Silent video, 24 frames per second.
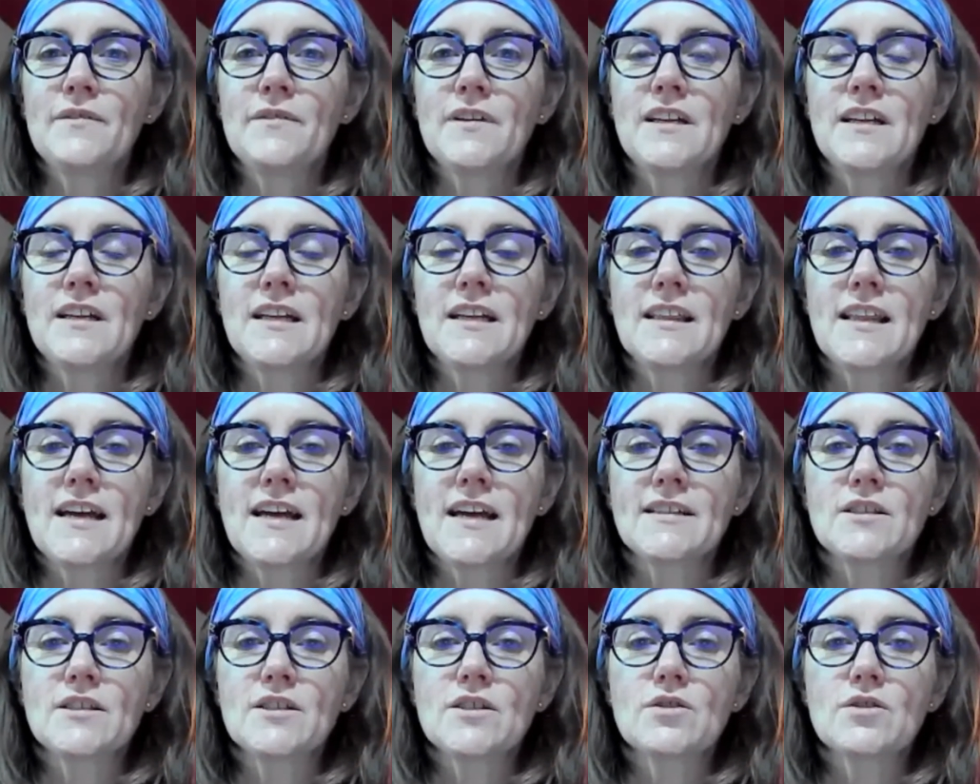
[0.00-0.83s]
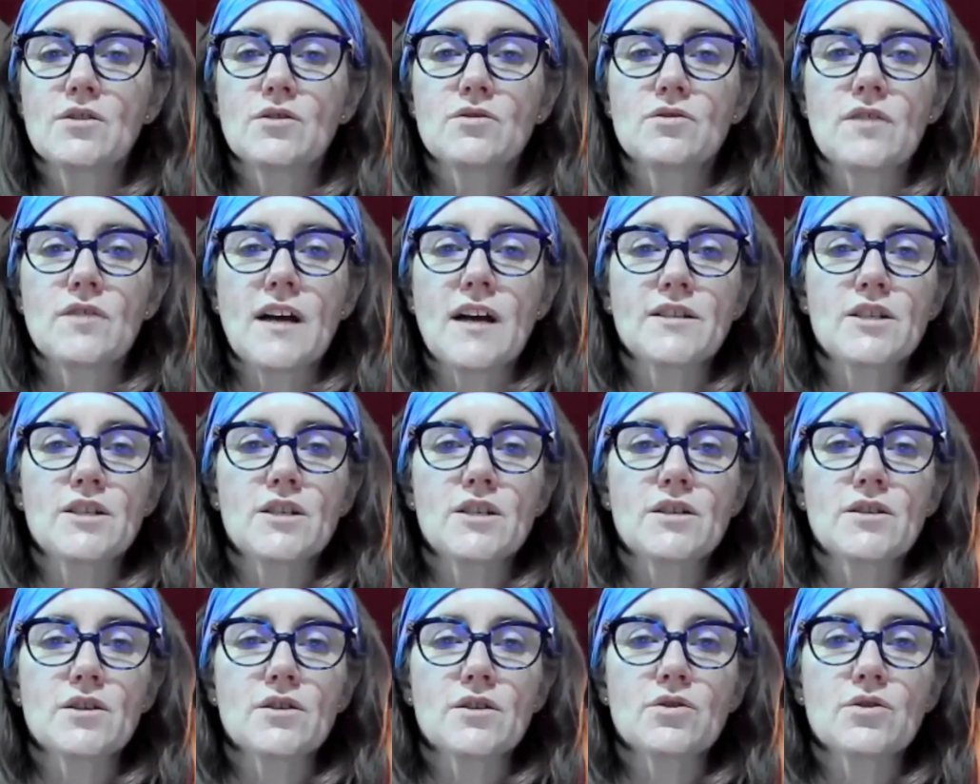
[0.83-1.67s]
Feeling that
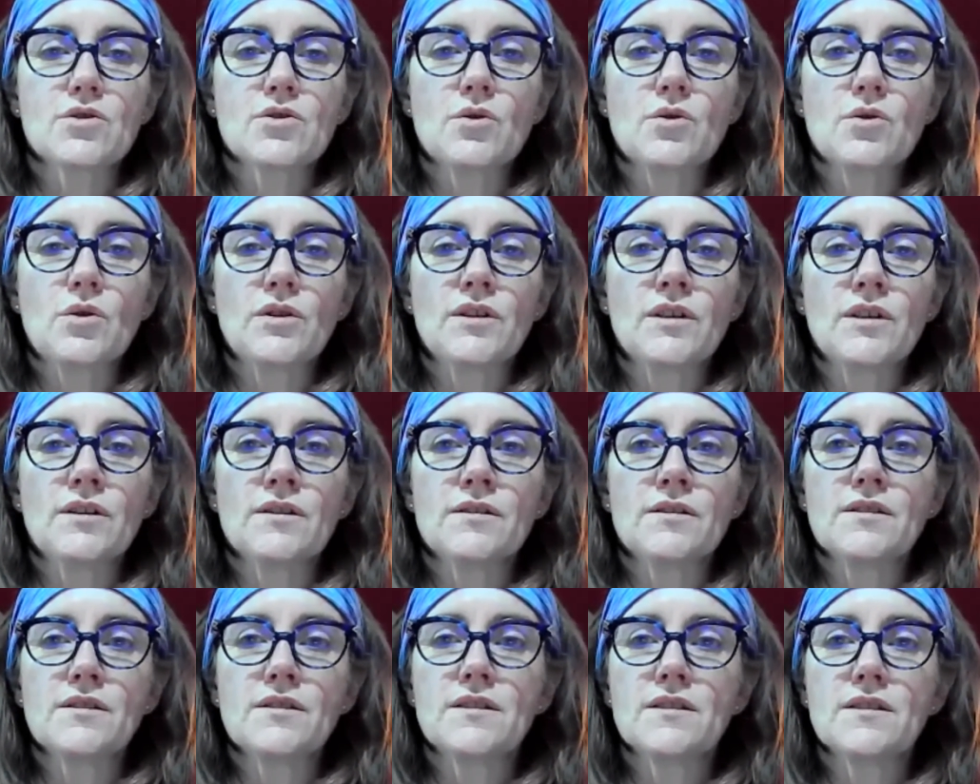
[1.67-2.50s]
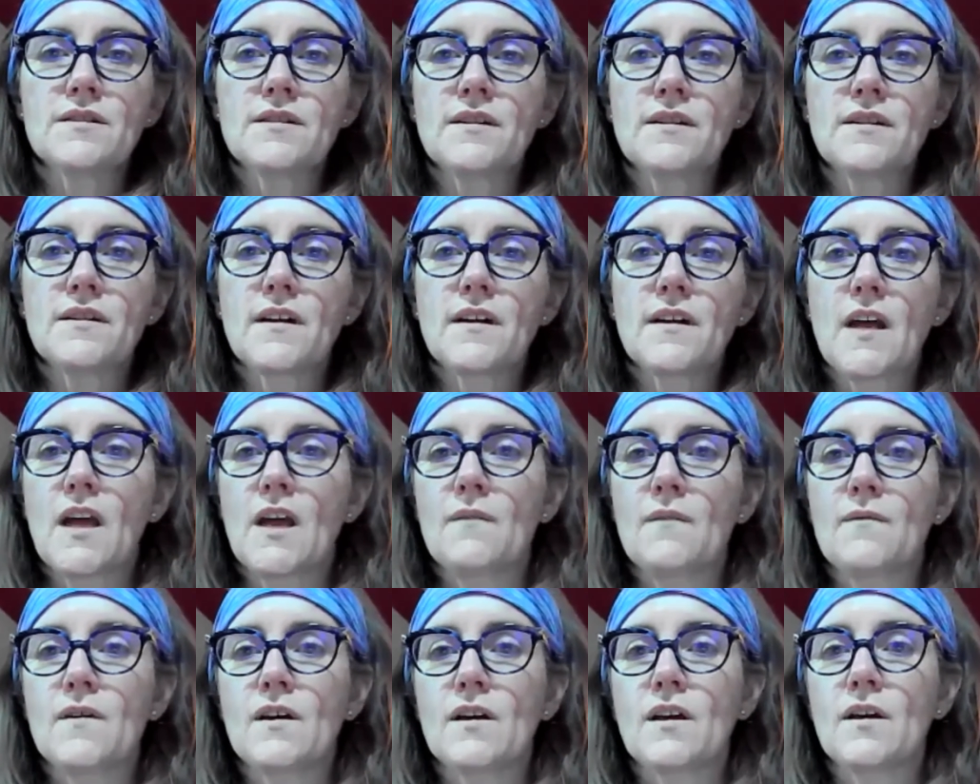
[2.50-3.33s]
stretch in your shoulders.
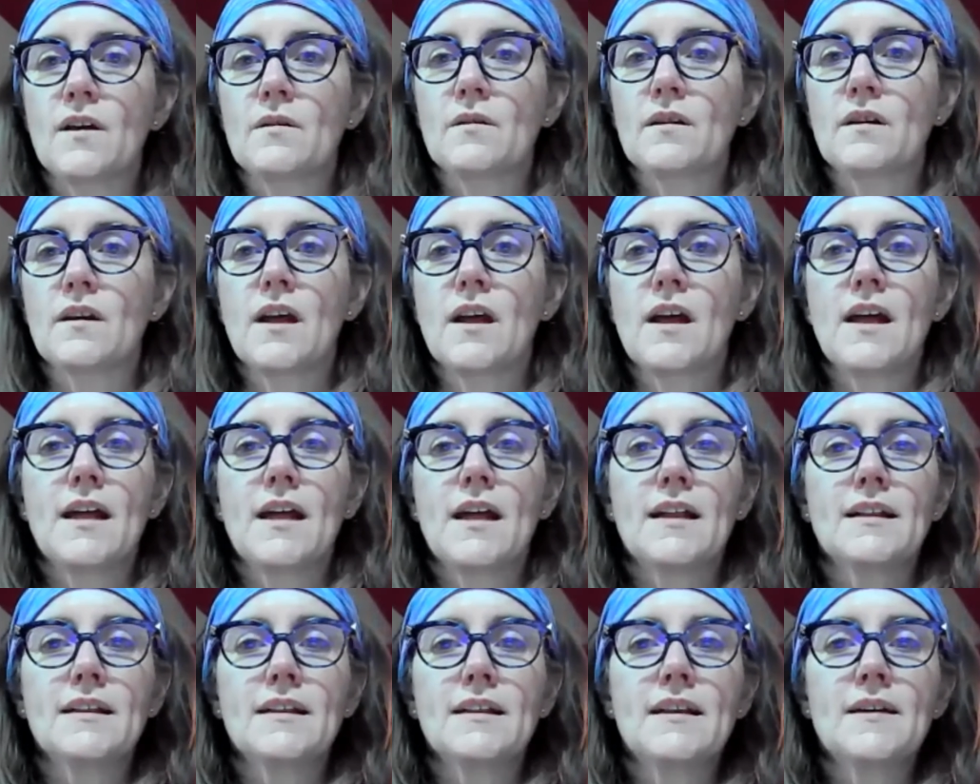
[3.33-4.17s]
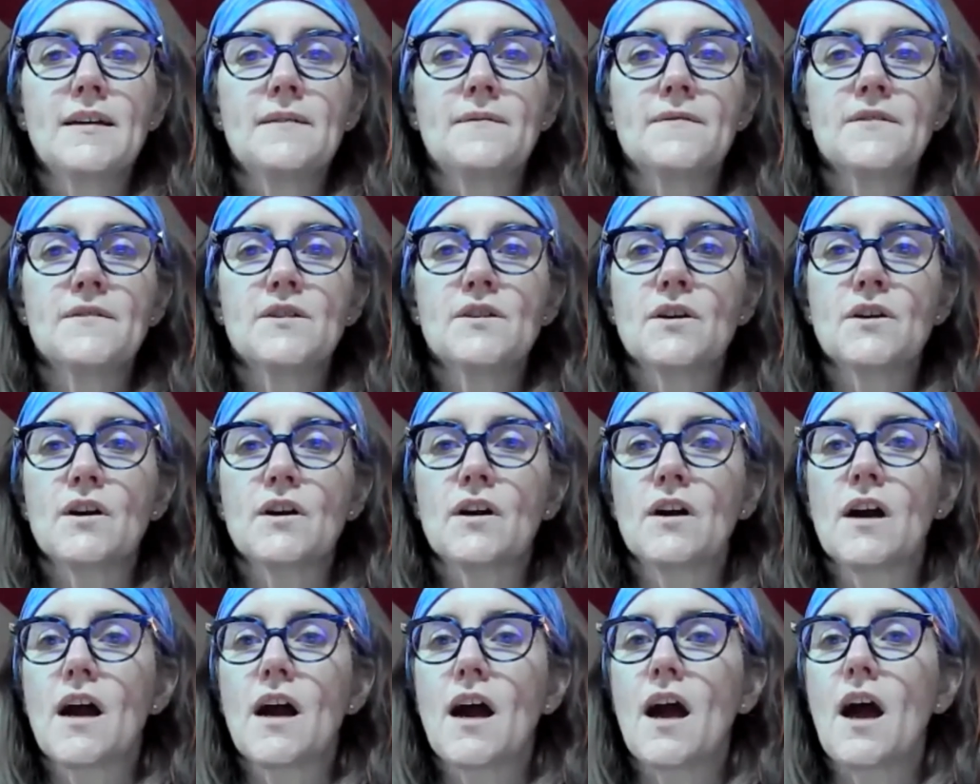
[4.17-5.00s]
If you can lift
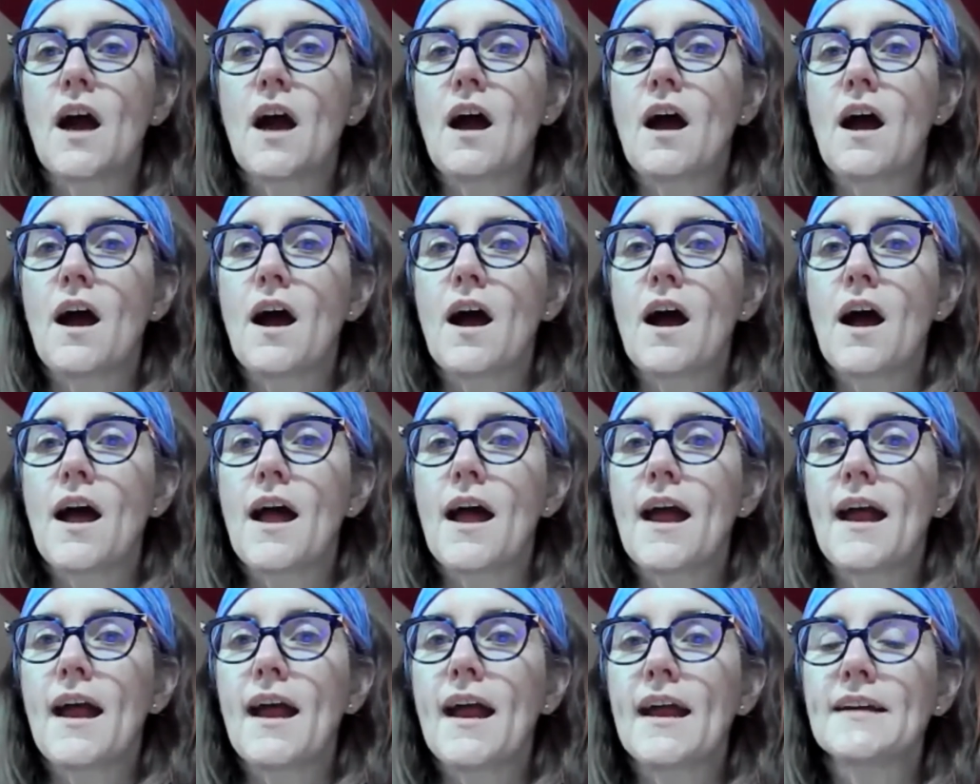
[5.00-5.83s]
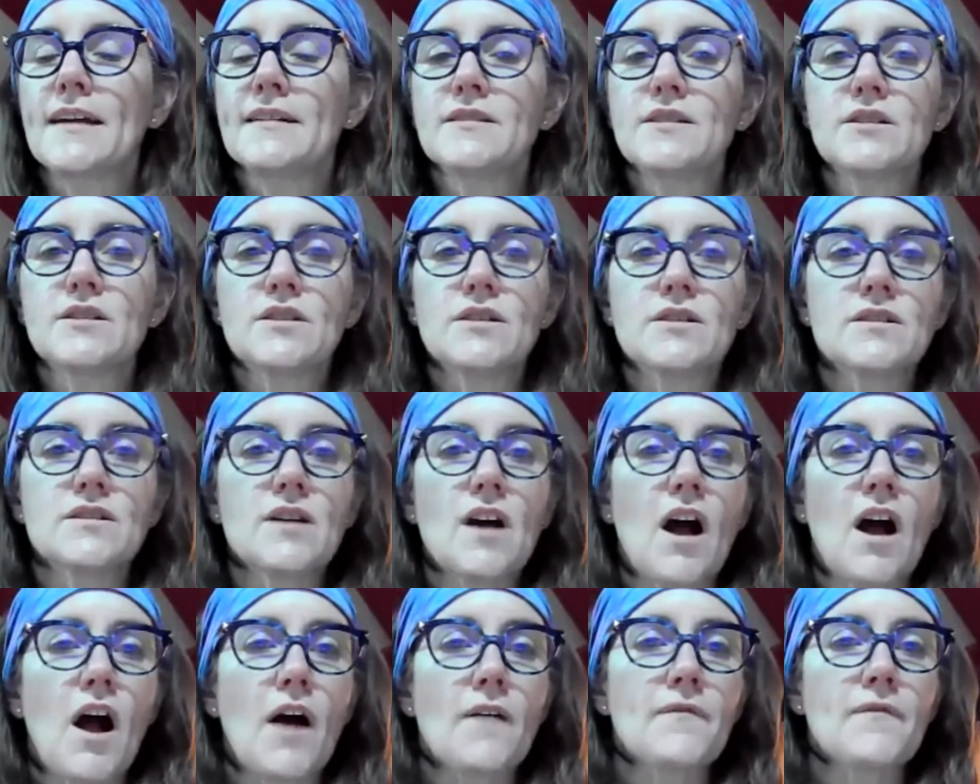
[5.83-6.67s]
your hands just
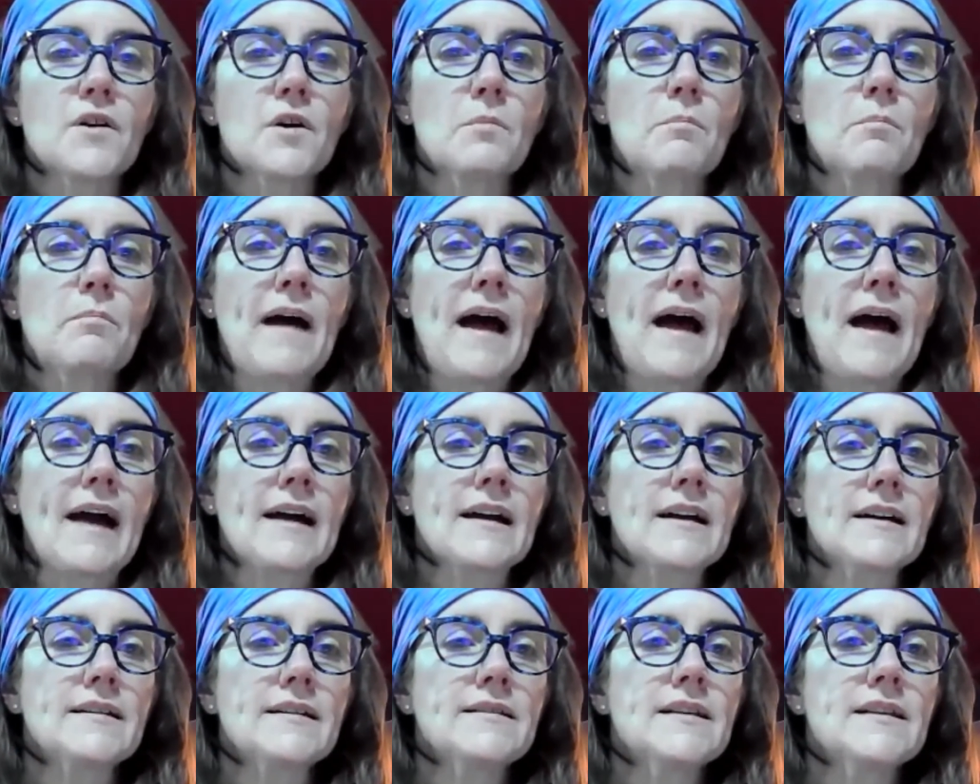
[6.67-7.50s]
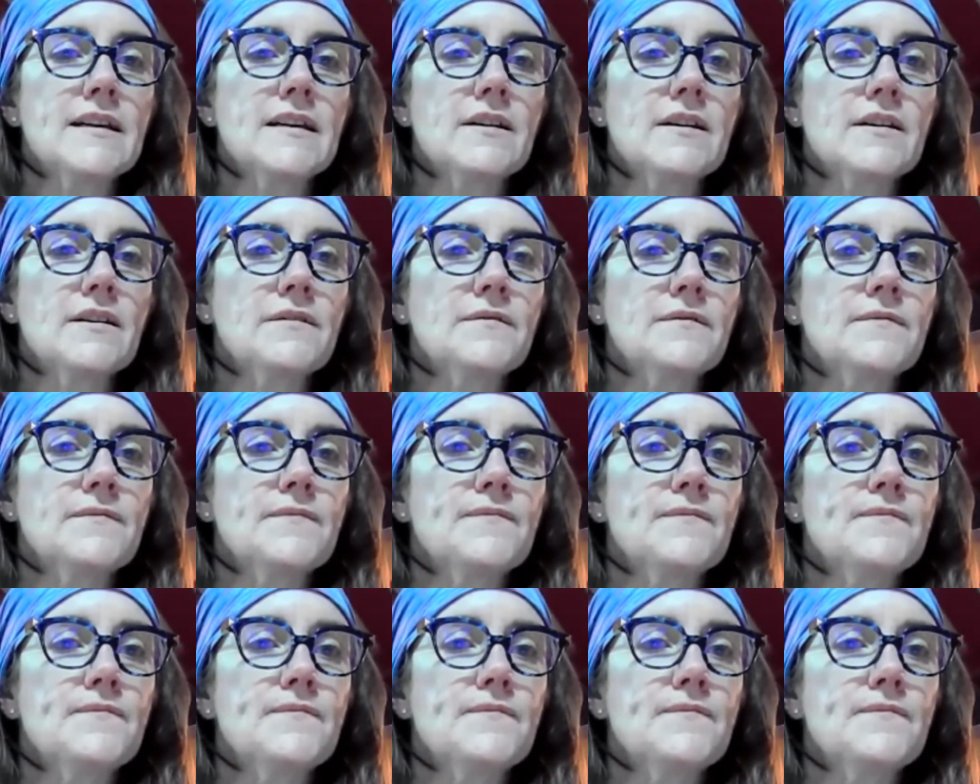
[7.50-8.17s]
off your back a little.